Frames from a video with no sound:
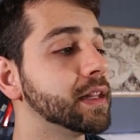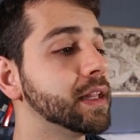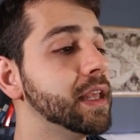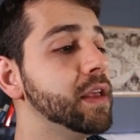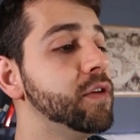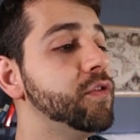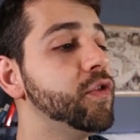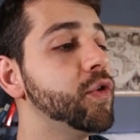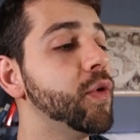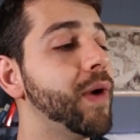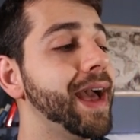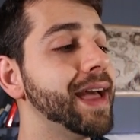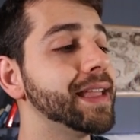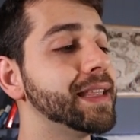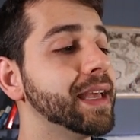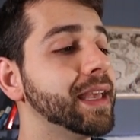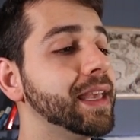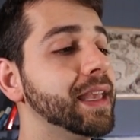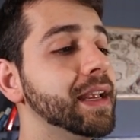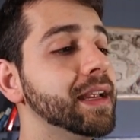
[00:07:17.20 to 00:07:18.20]
If you
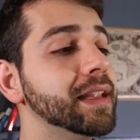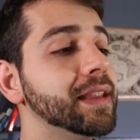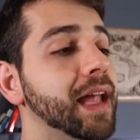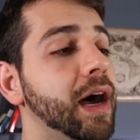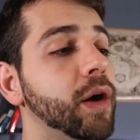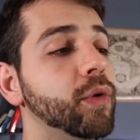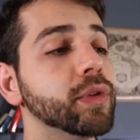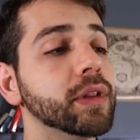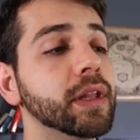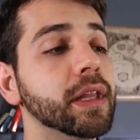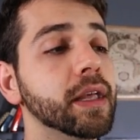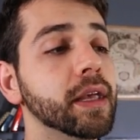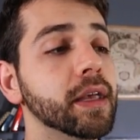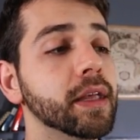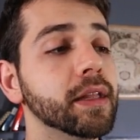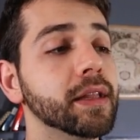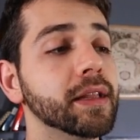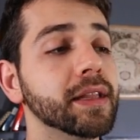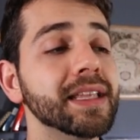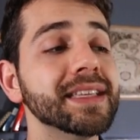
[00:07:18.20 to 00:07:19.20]
add here down
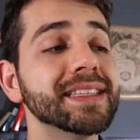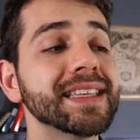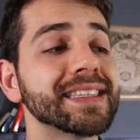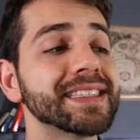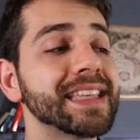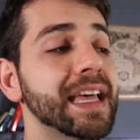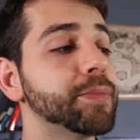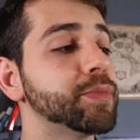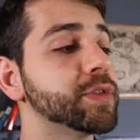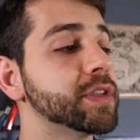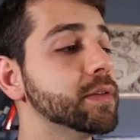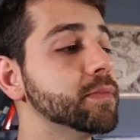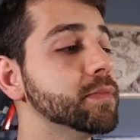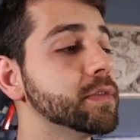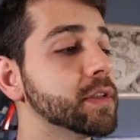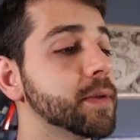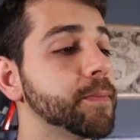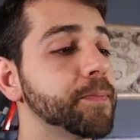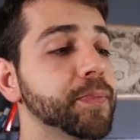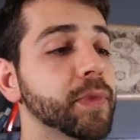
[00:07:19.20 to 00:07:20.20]
these
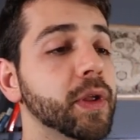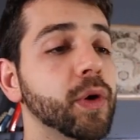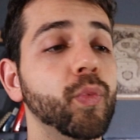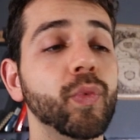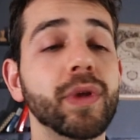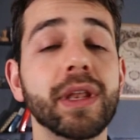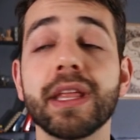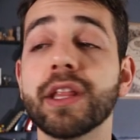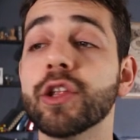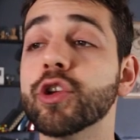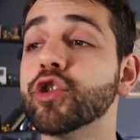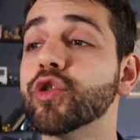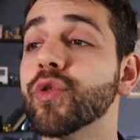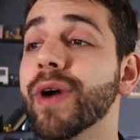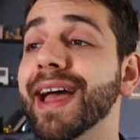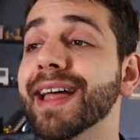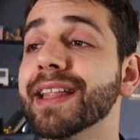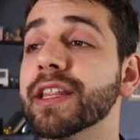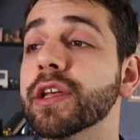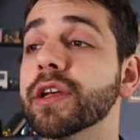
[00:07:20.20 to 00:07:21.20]
exceptions, we need to
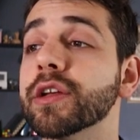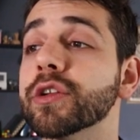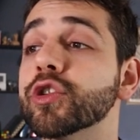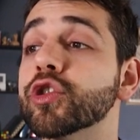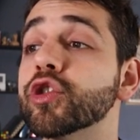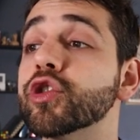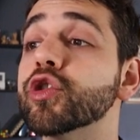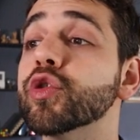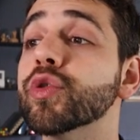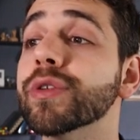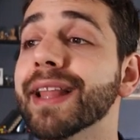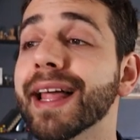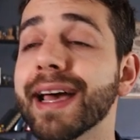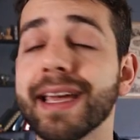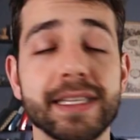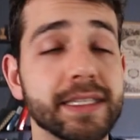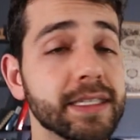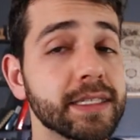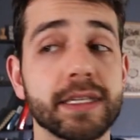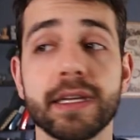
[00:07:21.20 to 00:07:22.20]
add 2
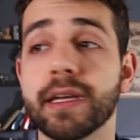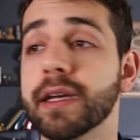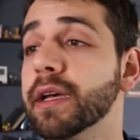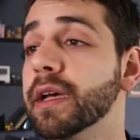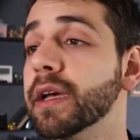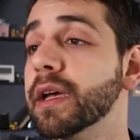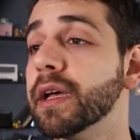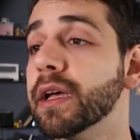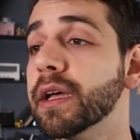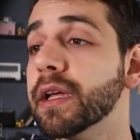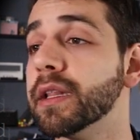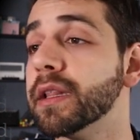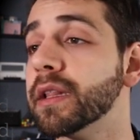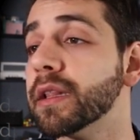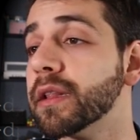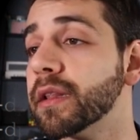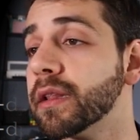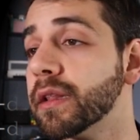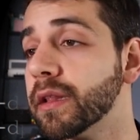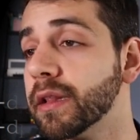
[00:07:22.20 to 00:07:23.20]
lines.
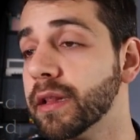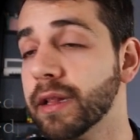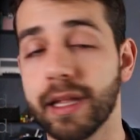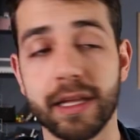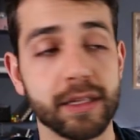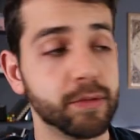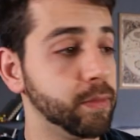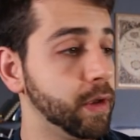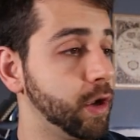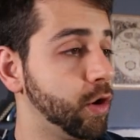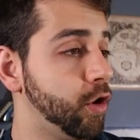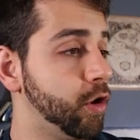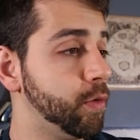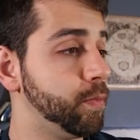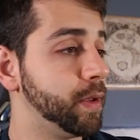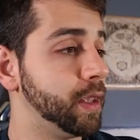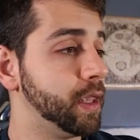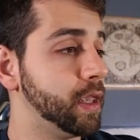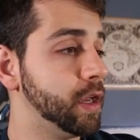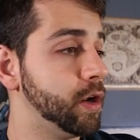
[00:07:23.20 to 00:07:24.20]
Let me
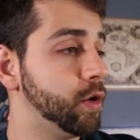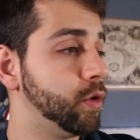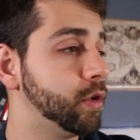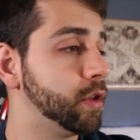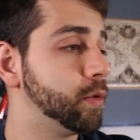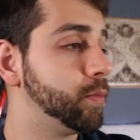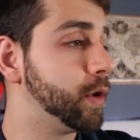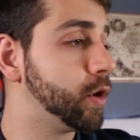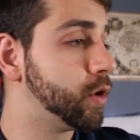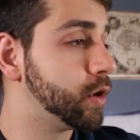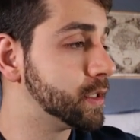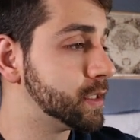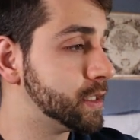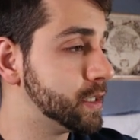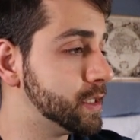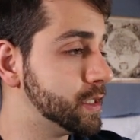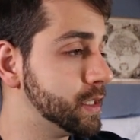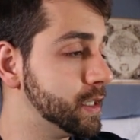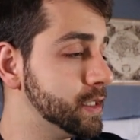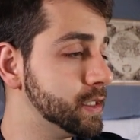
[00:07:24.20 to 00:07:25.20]
copy here only because
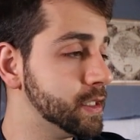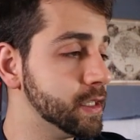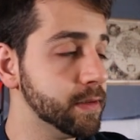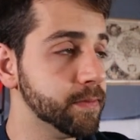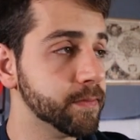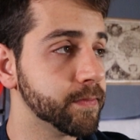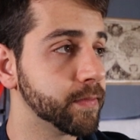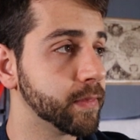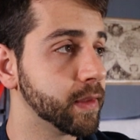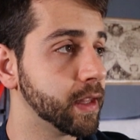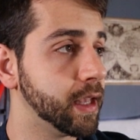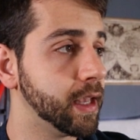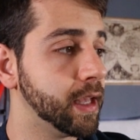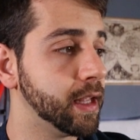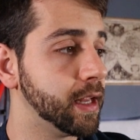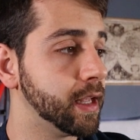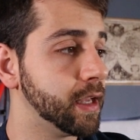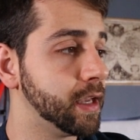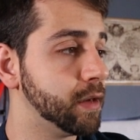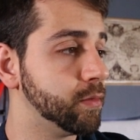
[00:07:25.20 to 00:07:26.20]
it's easy
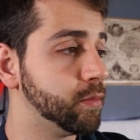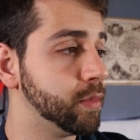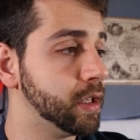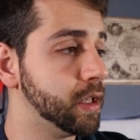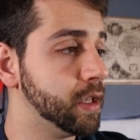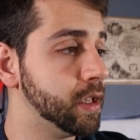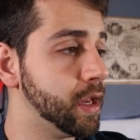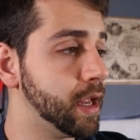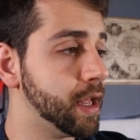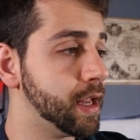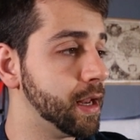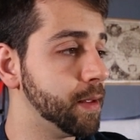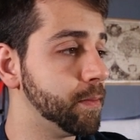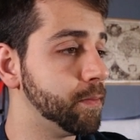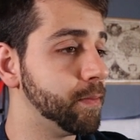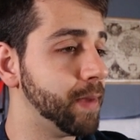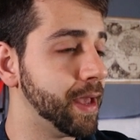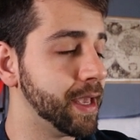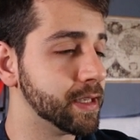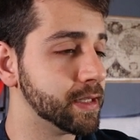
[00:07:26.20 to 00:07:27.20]
and I come here and I
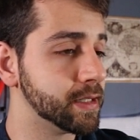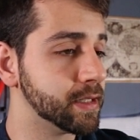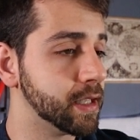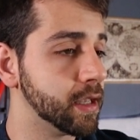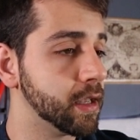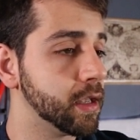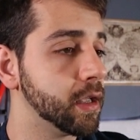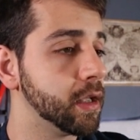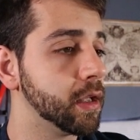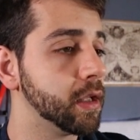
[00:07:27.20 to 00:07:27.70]
paste.